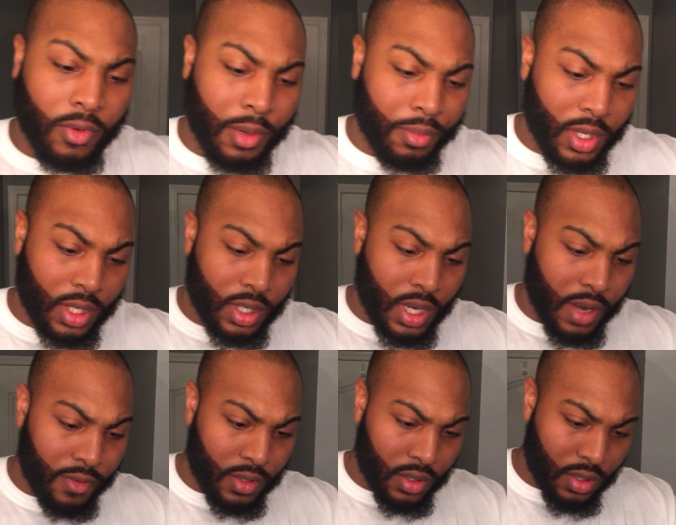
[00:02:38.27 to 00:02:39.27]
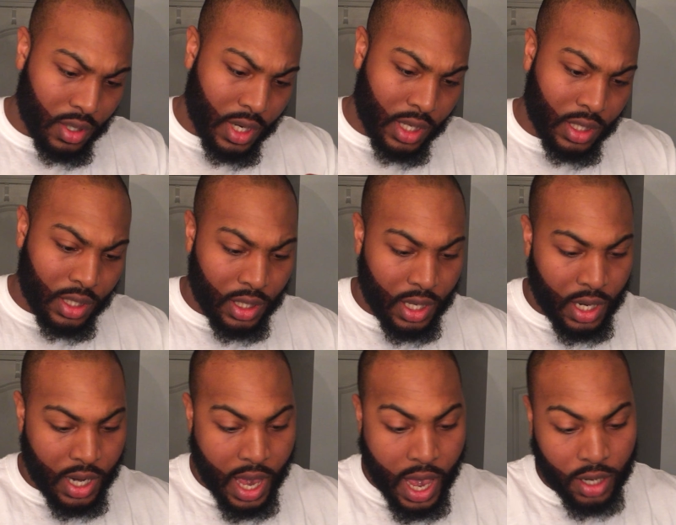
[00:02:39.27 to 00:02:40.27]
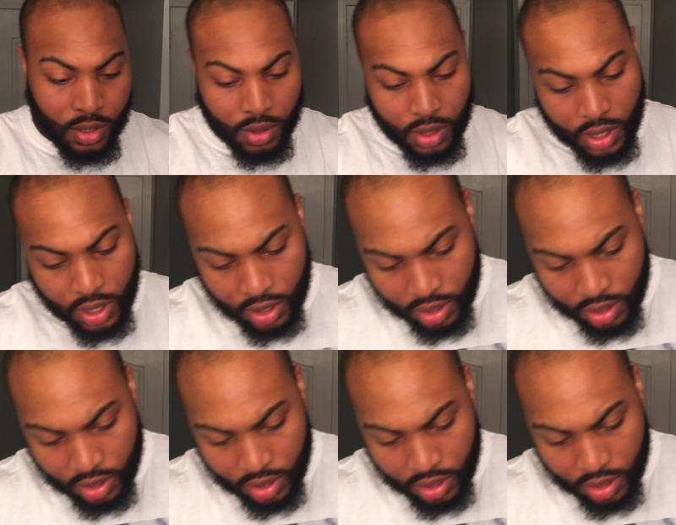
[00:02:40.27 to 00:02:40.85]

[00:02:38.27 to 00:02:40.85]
I'll rip this off so you guys can get an actual